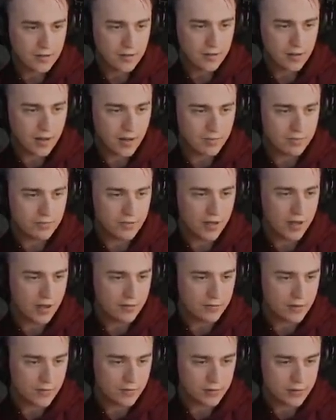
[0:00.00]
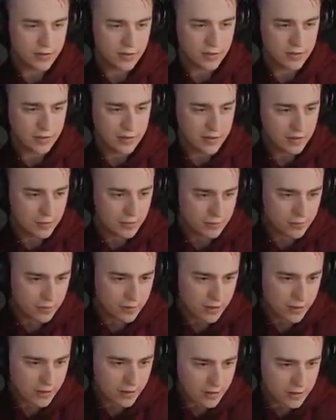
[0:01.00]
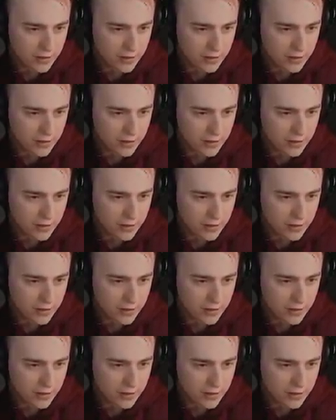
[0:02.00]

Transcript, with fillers: I've yeah, I've never seen this. Before. This is